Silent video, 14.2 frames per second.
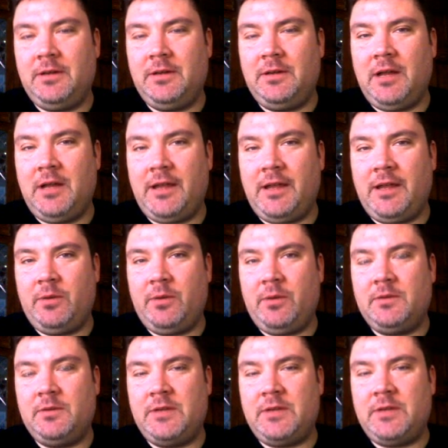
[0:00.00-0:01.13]
I like it
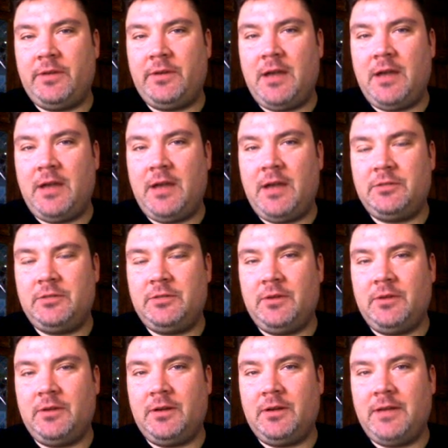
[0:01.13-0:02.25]
when sacred cows
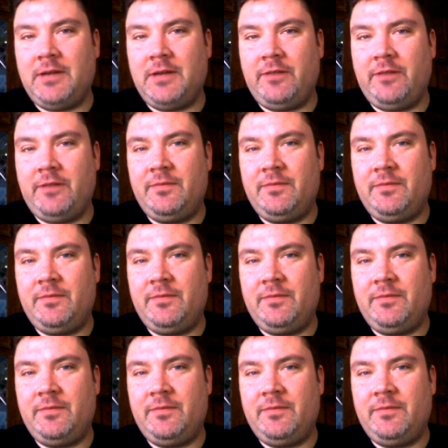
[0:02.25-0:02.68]
are kind of